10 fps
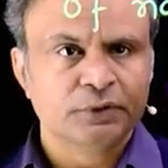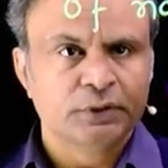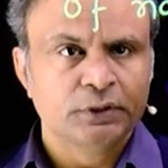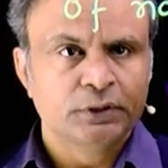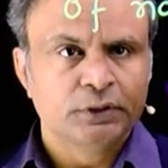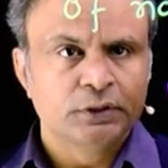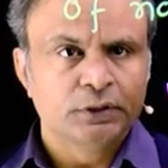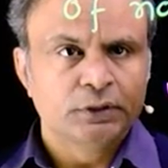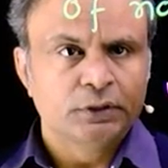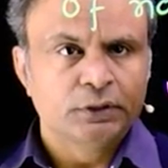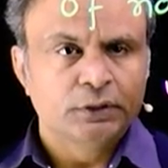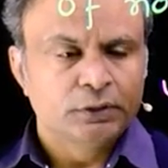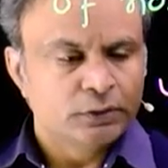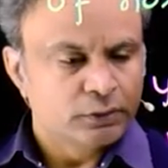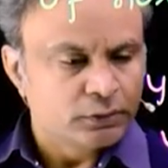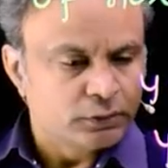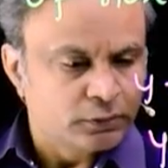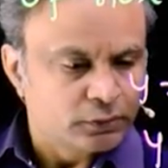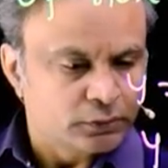(silence)